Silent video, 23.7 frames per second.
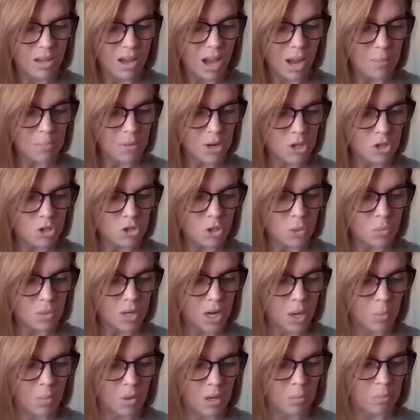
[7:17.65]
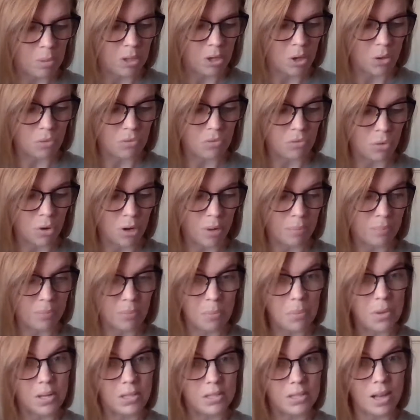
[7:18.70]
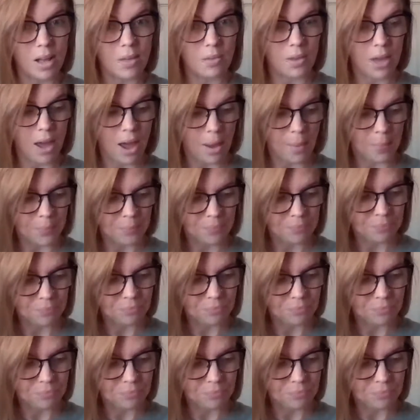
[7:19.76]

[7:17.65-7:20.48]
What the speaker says: I'm not sure what I want to be known for, but it's not that.